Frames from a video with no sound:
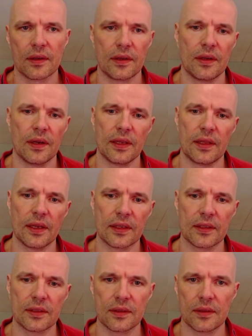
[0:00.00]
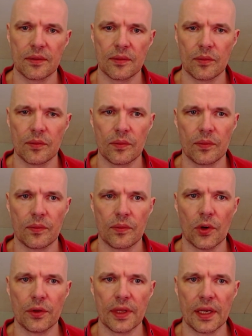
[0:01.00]
Knight takes,
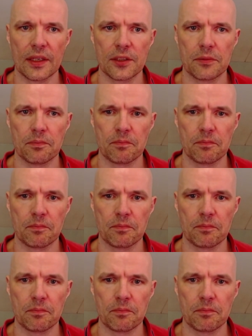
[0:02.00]
pawn takes.